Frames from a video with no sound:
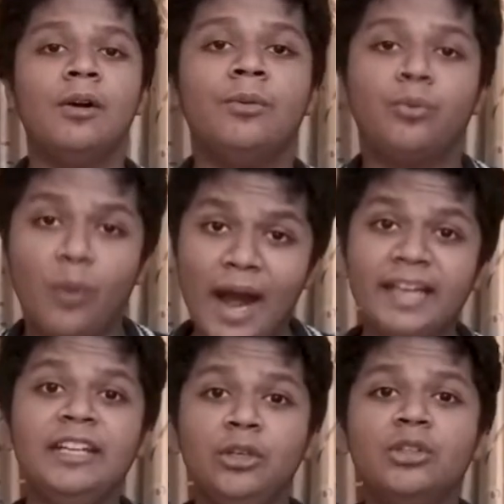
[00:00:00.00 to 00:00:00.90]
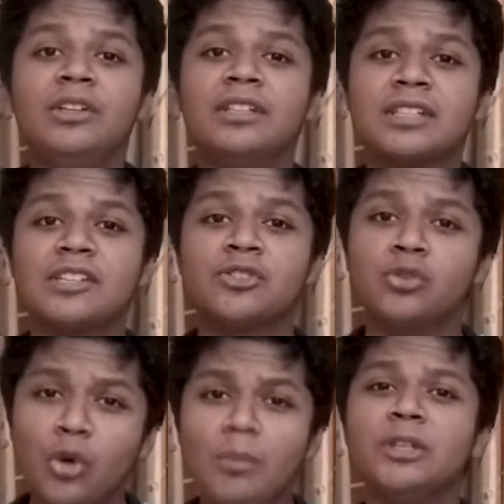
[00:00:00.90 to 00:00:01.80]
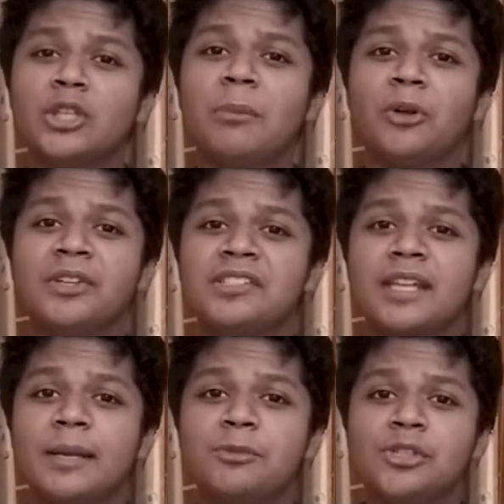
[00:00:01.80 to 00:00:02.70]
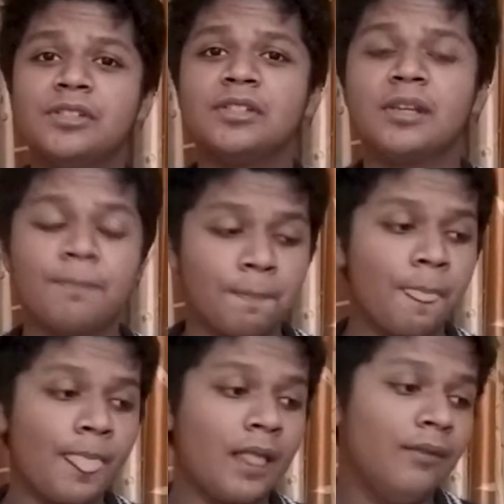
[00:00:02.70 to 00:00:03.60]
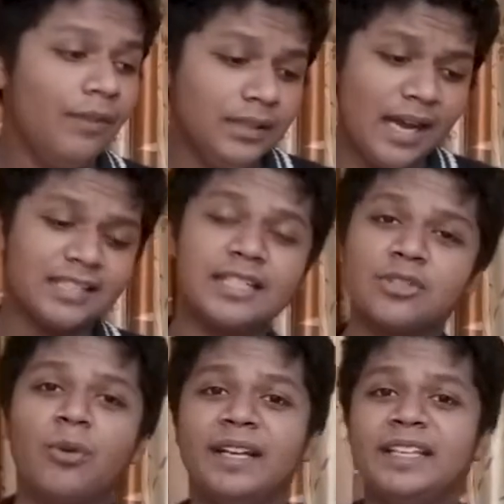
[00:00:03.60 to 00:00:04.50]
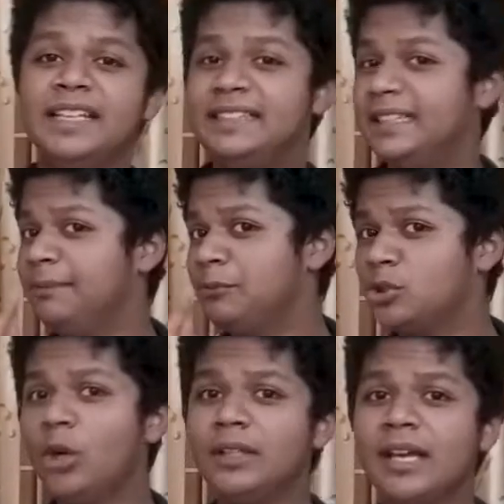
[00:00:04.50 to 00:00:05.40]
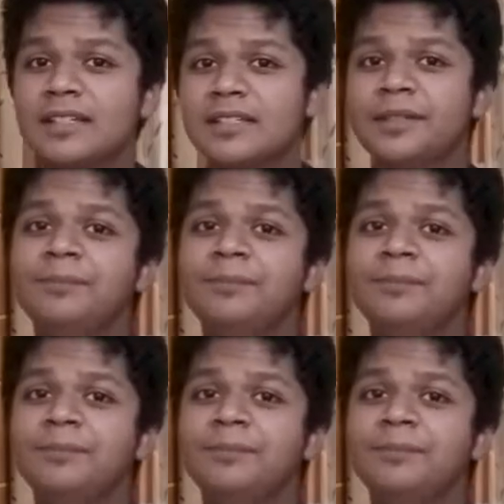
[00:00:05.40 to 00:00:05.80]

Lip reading: Why did we discuss so much about inscriptions? Well, the answer is quite easy. Short answer,